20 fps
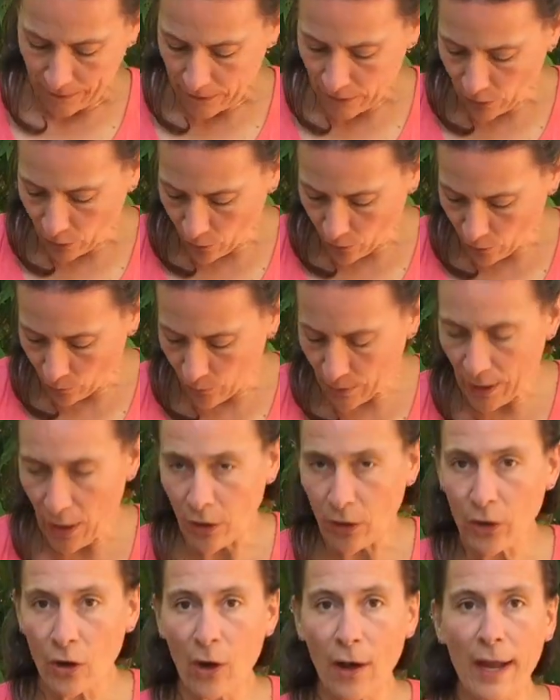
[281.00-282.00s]
So we
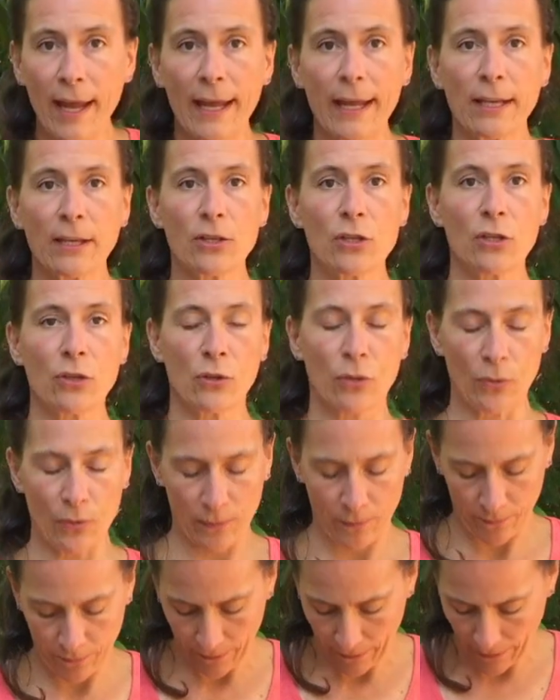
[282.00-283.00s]
are going to